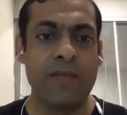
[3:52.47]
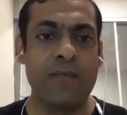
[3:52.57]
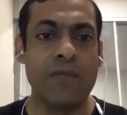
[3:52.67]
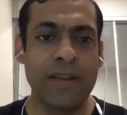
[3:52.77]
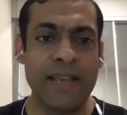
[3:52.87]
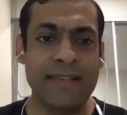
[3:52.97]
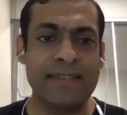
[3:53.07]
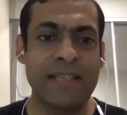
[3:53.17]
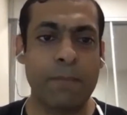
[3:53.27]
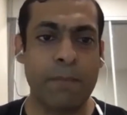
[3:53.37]
And what
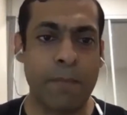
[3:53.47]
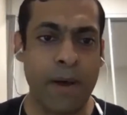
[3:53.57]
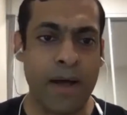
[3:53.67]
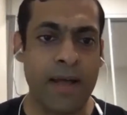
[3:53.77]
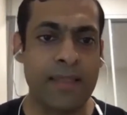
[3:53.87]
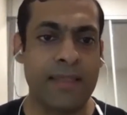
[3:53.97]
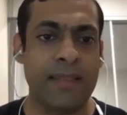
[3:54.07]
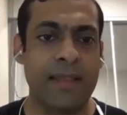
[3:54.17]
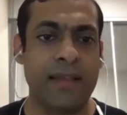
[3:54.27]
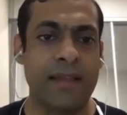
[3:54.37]
is the path
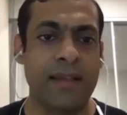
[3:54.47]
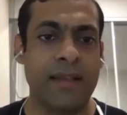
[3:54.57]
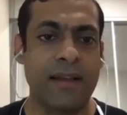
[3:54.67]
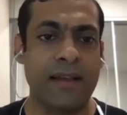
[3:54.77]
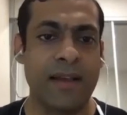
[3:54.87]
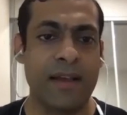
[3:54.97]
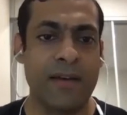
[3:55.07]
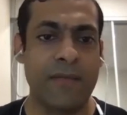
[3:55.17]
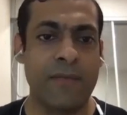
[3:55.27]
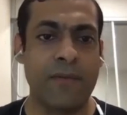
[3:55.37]

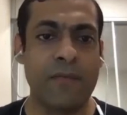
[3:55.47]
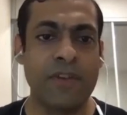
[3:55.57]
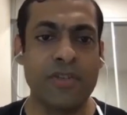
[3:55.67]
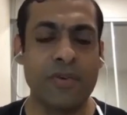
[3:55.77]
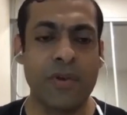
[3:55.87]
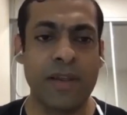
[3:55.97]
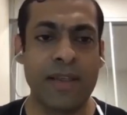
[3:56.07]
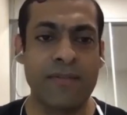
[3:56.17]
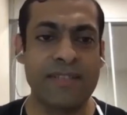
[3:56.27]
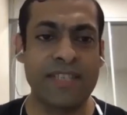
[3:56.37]
from which you are
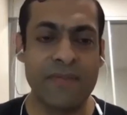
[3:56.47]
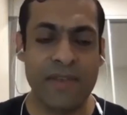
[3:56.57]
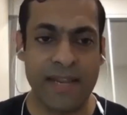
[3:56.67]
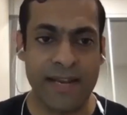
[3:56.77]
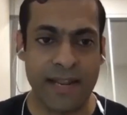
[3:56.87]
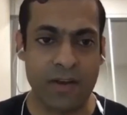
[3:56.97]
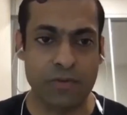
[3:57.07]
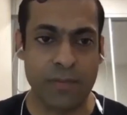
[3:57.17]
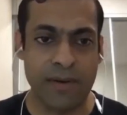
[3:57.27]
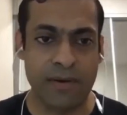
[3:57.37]
receiving that announcement,